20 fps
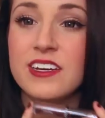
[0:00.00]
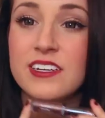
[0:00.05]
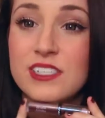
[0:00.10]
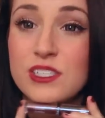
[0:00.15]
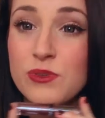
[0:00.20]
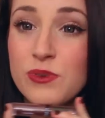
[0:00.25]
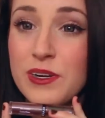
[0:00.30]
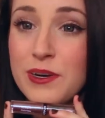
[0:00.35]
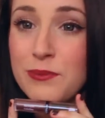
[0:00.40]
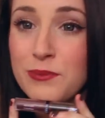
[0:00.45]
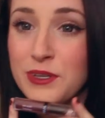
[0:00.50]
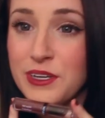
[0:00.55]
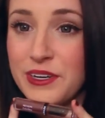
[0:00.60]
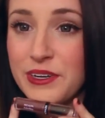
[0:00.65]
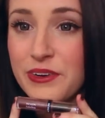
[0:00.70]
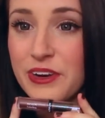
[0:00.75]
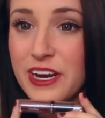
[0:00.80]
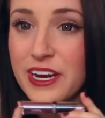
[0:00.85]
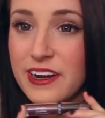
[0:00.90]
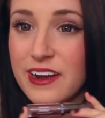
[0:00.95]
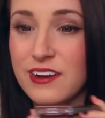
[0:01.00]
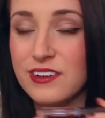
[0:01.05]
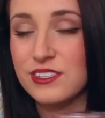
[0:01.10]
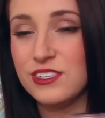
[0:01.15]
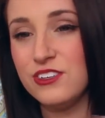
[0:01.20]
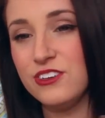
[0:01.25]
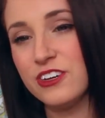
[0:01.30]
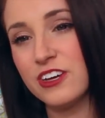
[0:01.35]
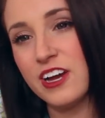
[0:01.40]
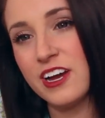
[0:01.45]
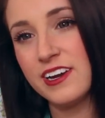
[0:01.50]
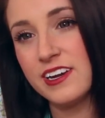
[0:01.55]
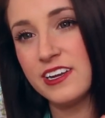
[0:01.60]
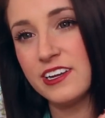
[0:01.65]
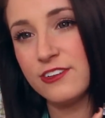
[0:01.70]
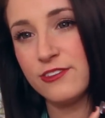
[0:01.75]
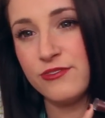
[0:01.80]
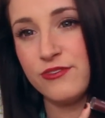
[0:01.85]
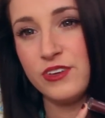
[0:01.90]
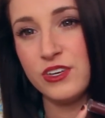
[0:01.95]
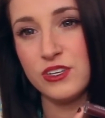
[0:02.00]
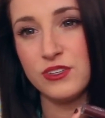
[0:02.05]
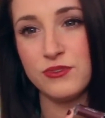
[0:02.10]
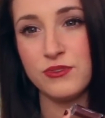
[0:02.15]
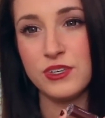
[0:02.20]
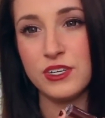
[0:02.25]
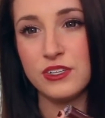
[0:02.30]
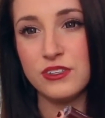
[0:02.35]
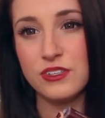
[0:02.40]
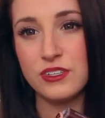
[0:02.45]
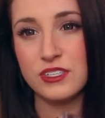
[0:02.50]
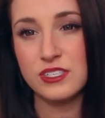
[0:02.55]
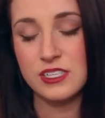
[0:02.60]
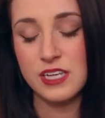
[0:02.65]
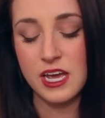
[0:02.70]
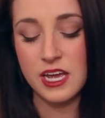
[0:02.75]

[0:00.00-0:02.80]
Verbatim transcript: and that's what I'm wearing right now, so you can kind of get a feel of what it looks